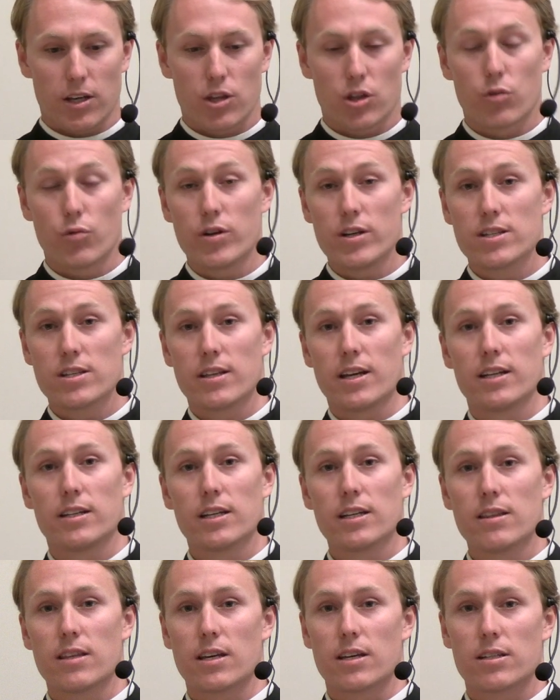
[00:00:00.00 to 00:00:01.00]
The reason they
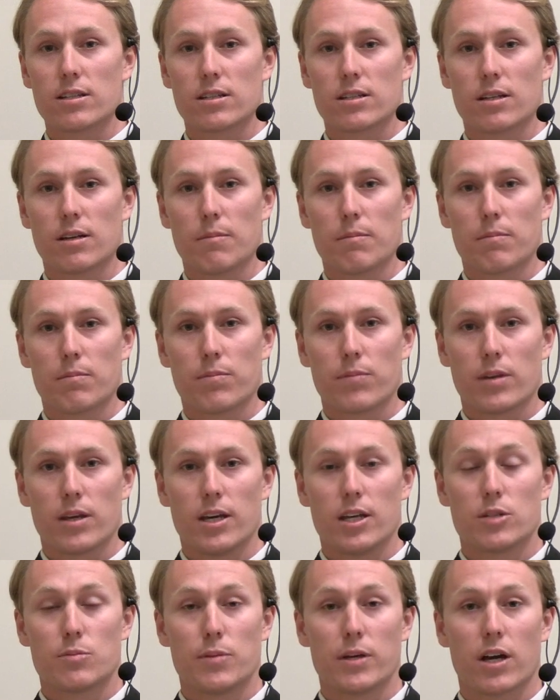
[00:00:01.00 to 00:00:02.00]
did this
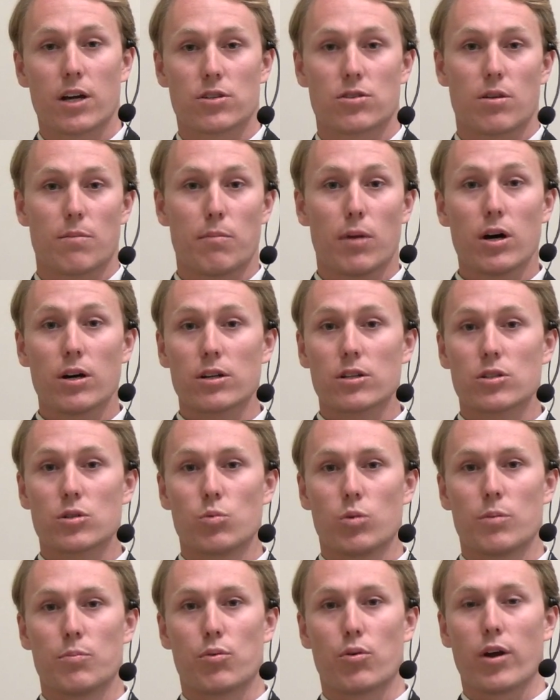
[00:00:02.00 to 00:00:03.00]
is because the monks
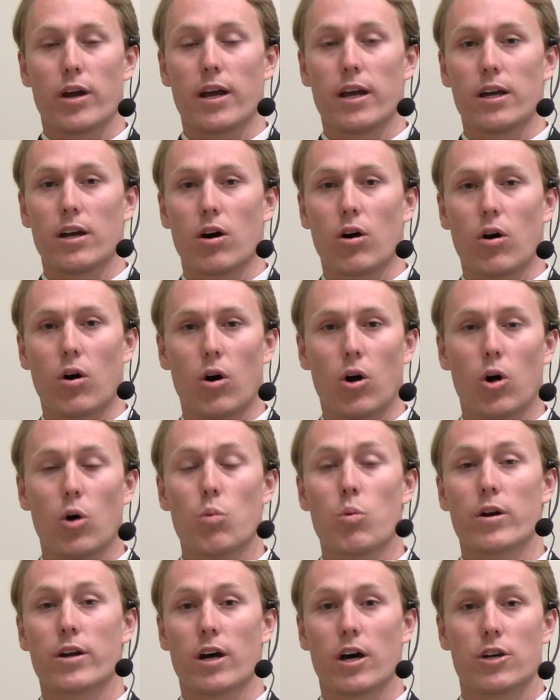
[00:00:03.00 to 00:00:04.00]
would pray all
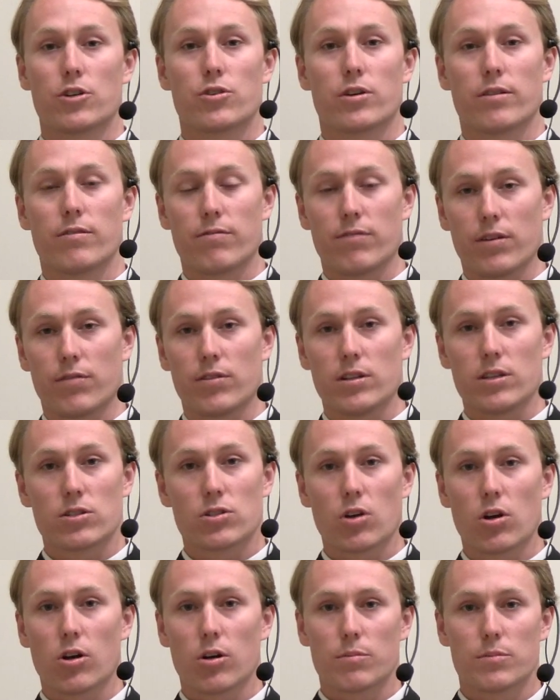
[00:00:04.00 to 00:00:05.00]
150
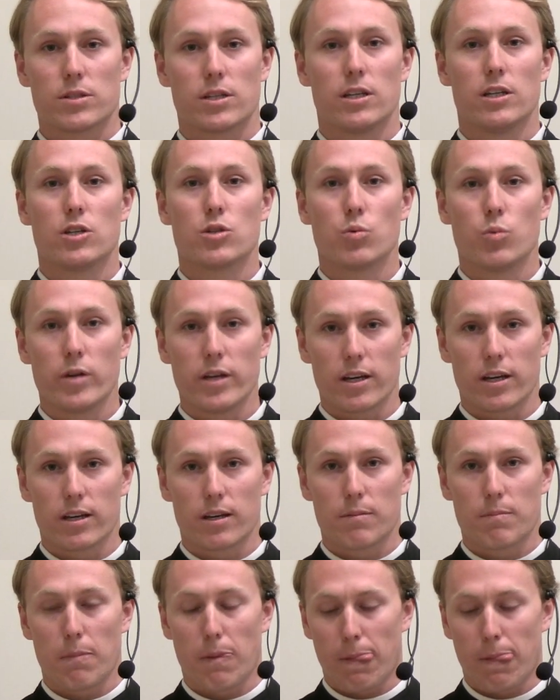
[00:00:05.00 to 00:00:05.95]
psalms each week.